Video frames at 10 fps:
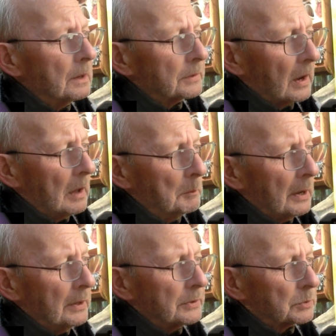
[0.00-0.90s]
So that
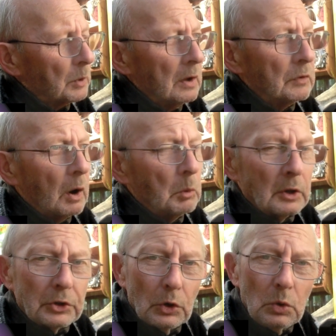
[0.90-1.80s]
means if I
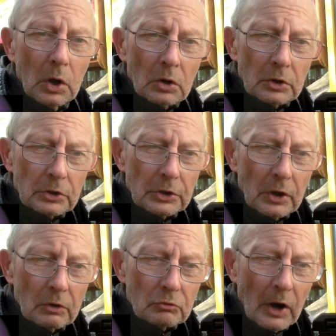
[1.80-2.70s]
want to do longer
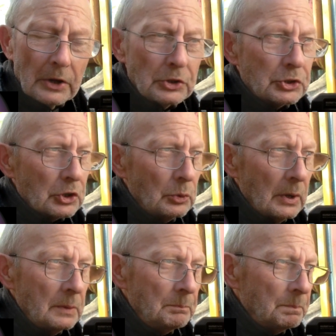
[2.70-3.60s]
range
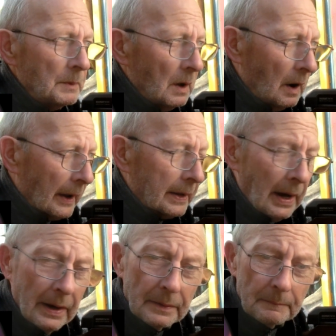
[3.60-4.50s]
shooting, I
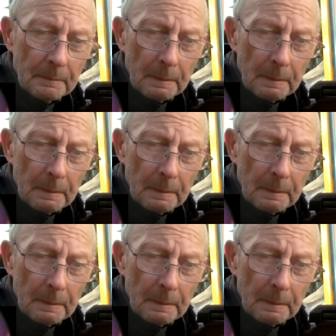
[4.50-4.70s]
can,